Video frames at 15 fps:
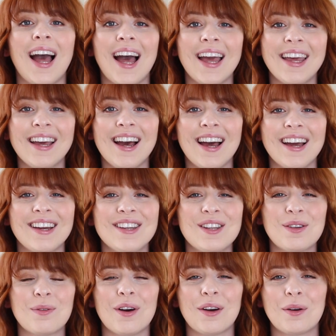Hi
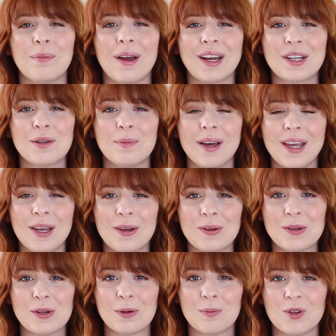guys, welcome back to my
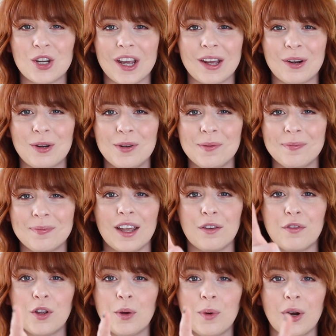YouTube channel.
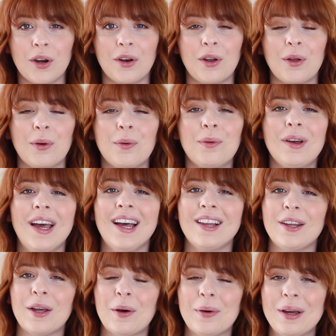If you are new,
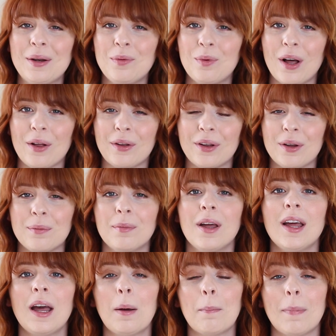hello and welcome.
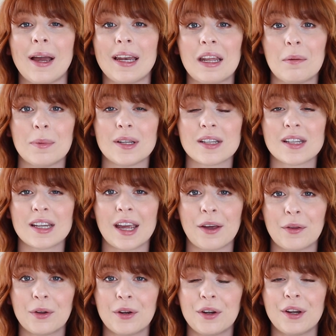My name is
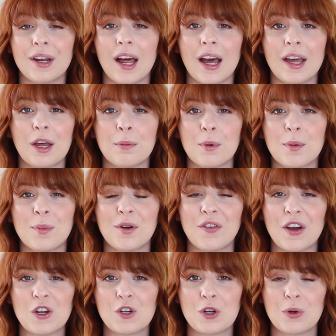Taylor and I am a
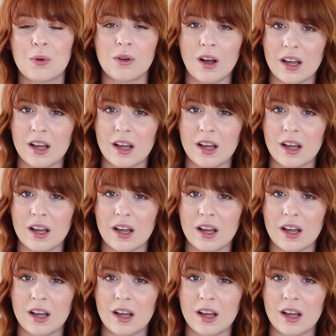professional